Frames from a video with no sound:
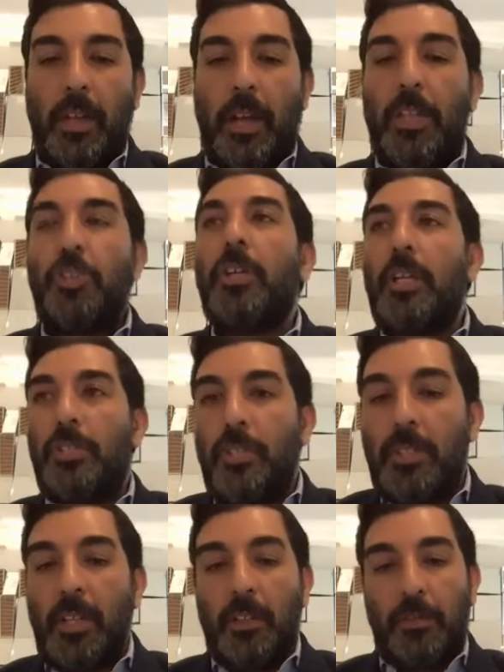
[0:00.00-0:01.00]
educate
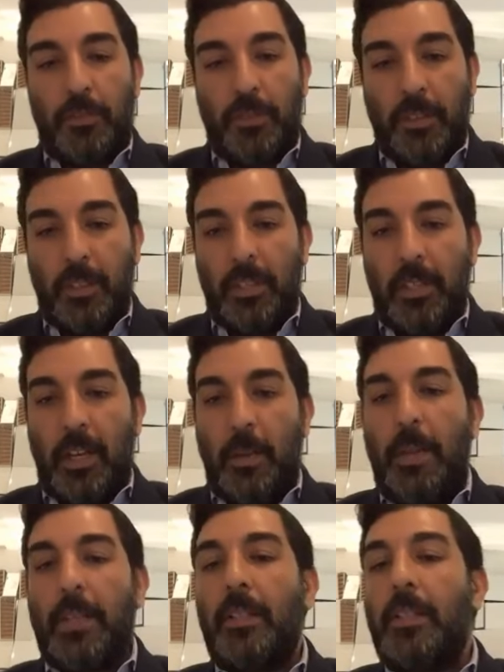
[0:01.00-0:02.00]
yourself
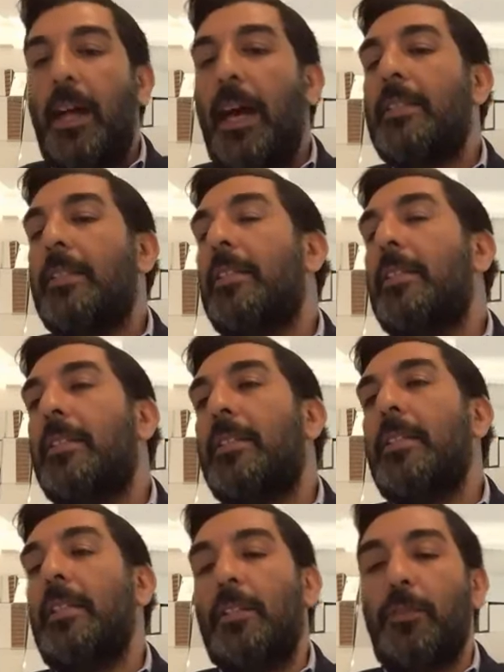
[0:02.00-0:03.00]
about the lies and
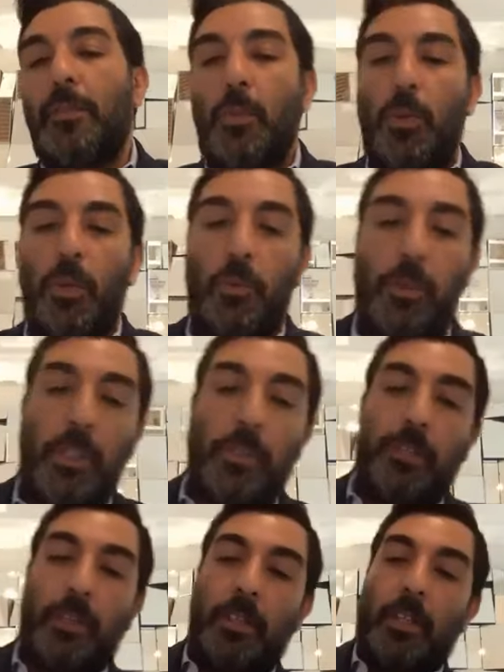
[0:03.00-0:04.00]
deceit of the world we
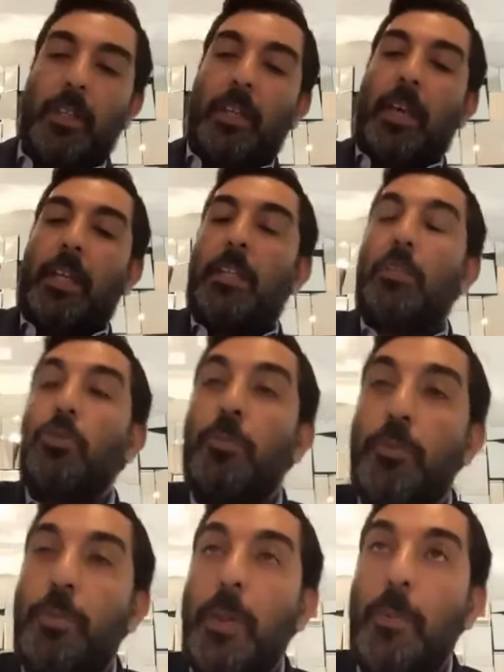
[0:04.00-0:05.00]
live in and the
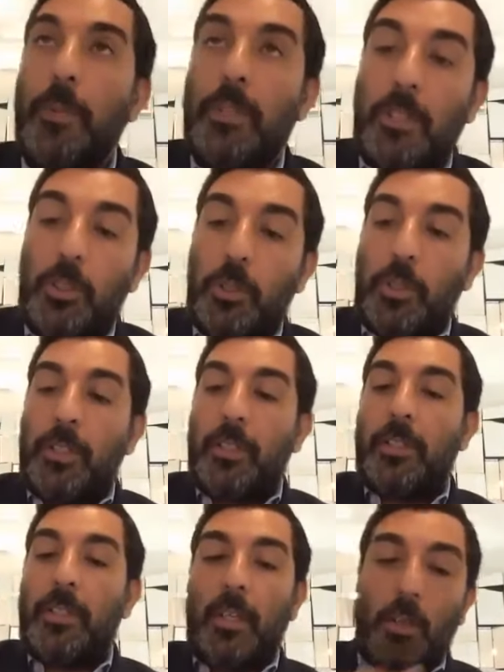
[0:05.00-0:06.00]
group of people that are looking
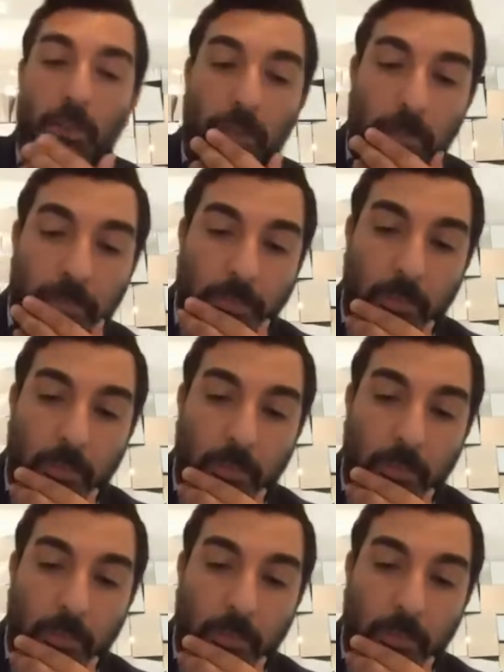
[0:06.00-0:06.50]
to take over.